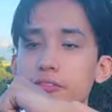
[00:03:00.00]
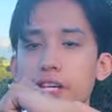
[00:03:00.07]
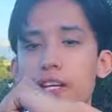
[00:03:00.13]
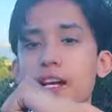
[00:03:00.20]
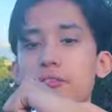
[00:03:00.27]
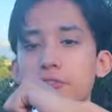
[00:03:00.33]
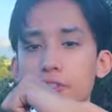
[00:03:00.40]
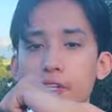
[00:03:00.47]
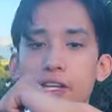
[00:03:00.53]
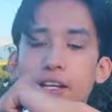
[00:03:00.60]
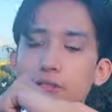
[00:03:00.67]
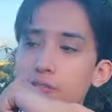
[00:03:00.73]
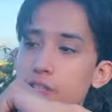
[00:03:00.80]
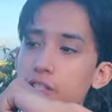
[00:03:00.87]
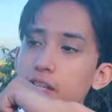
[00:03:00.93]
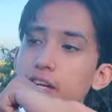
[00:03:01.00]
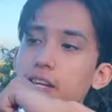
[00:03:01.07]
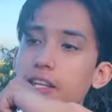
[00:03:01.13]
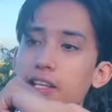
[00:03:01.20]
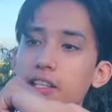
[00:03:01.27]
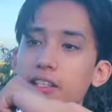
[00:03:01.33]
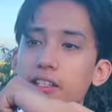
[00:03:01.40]
day after day after
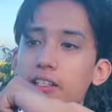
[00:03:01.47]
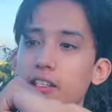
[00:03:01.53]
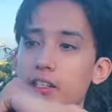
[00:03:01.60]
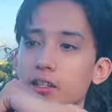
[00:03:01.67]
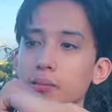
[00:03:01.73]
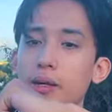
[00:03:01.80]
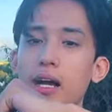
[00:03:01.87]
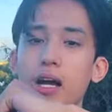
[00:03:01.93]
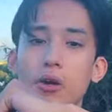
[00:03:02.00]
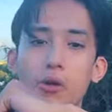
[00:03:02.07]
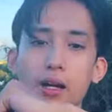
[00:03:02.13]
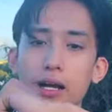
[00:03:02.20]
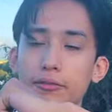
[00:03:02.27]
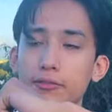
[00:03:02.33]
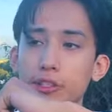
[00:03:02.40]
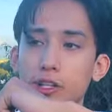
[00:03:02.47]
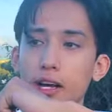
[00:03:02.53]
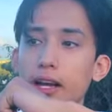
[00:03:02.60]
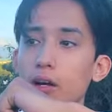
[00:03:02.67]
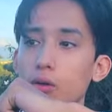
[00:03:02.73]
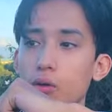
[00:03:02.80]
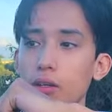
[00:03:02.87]
day, um, hour after
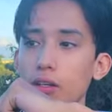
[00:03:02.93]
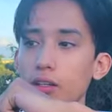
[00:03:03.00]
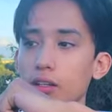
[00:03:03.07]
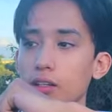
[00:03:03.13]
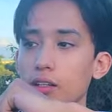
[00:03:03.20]
hour